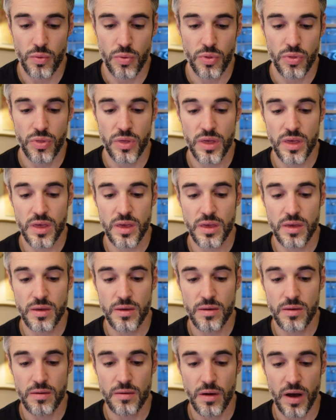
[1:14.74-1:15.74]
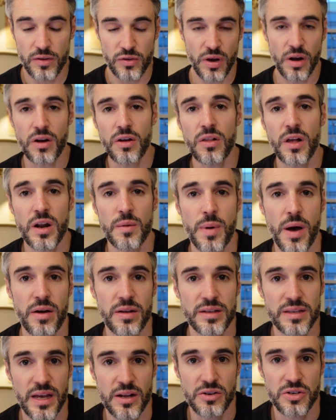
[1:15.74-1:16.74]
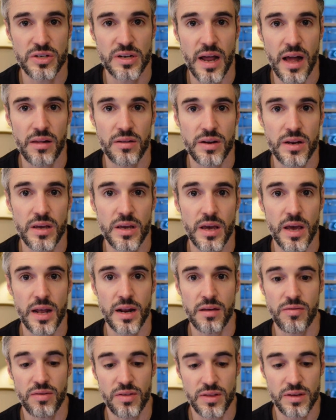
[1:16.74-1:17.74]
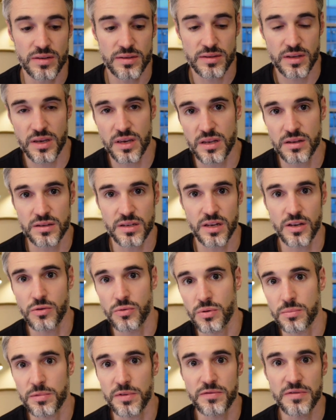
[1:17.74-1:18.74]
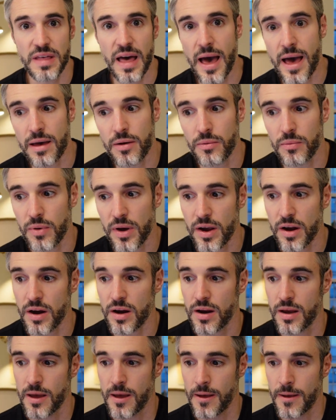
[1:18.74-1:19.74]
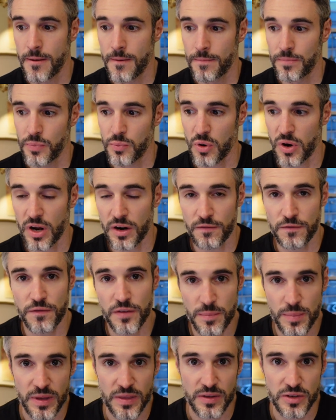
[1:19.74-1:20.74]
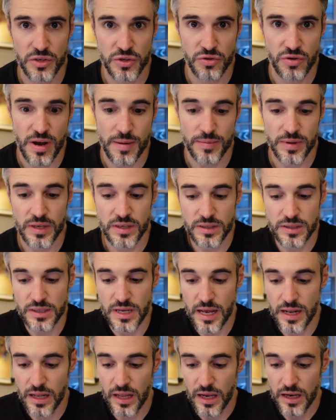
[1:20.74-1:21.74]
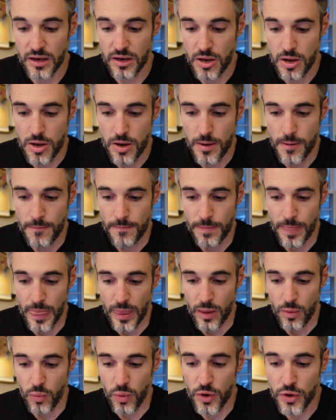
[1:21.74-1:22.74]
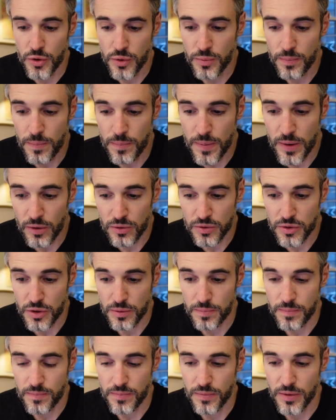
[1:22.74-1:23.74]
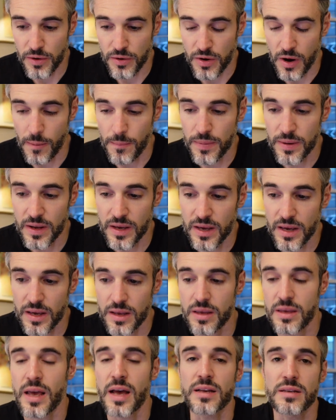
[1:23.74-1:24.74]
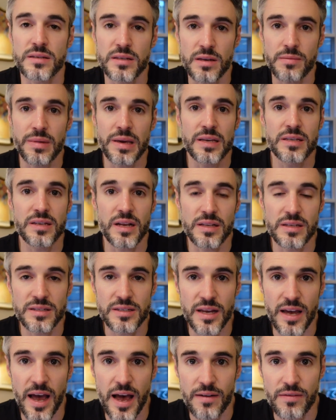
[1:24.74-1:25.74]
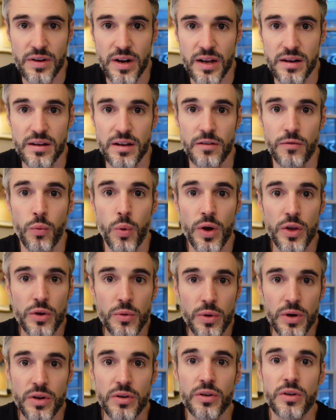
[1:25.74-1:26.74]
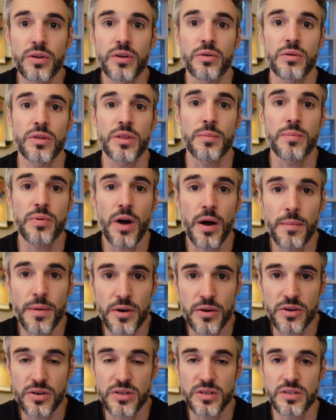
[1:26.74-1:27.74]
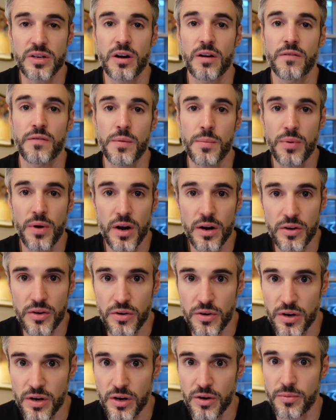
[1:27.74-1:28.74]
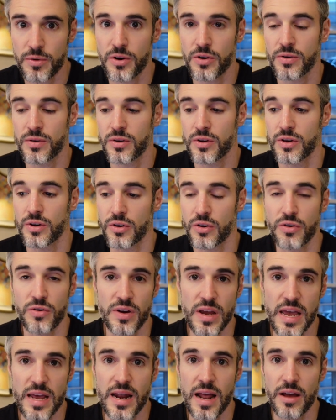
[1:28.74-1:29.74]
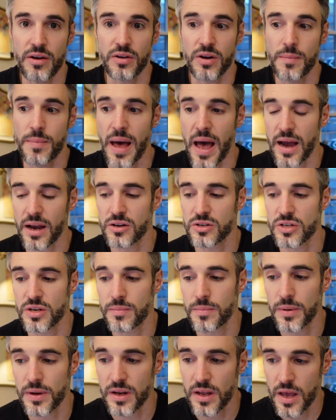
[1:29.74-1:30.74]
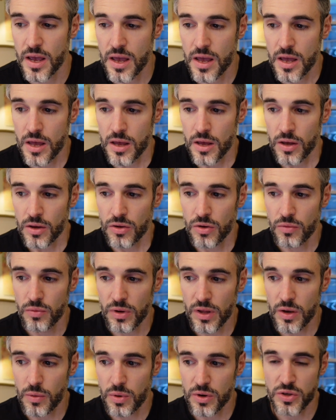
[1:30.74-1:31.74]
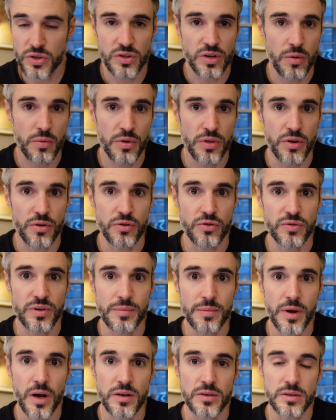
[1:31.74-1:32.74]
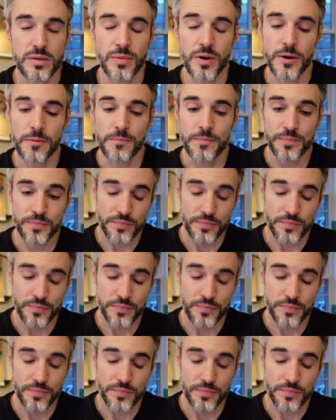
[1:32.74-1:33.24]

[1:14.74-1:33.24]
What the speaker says: I talk a lot about intentionality, and I think this is a continuum of that, where we're kind of flipping the script. And instead, like, when you build your company, yes, it makes sense to have an idea of what you want to do and the problem that you're going to solve and the product you're going to create, how you're going to package it. But you really want to start with your dream customer.